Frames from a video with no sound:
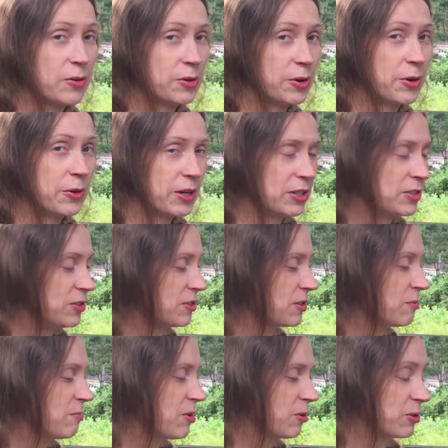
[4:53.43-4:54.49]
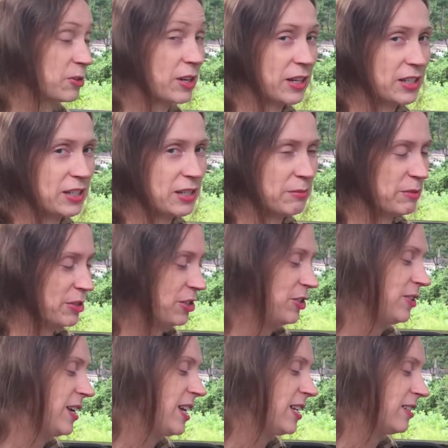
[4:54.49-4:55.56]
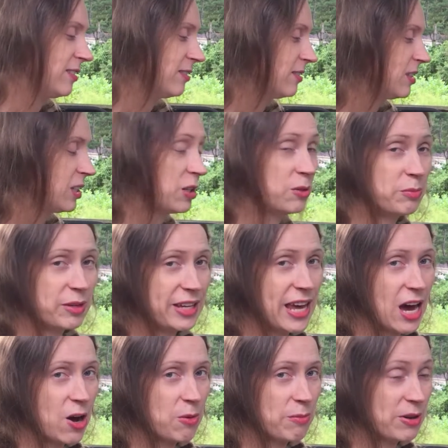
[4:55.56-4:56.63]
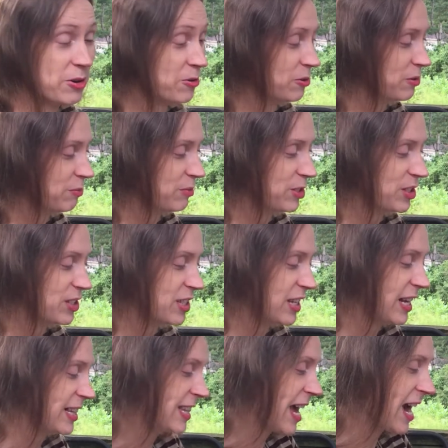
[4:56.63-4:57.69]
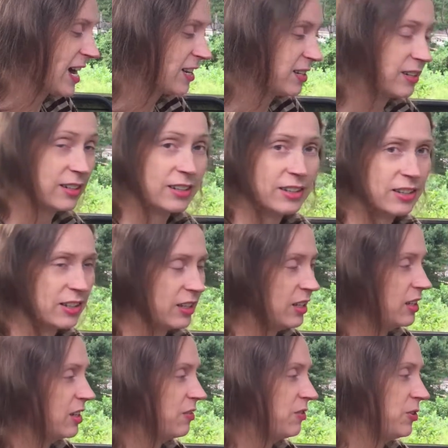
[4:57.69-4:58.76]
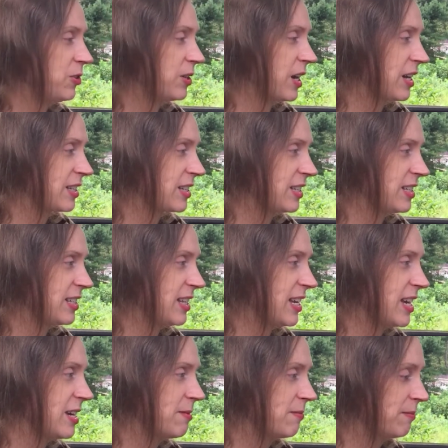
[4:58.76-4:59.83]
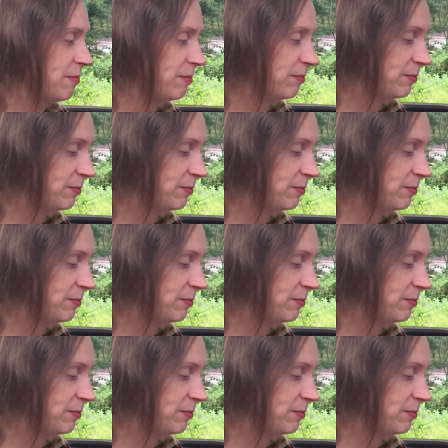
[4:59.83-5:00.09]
I will go get you some milk so I can demonstrate. It will be cow milk, but just like that, if you guys can see it.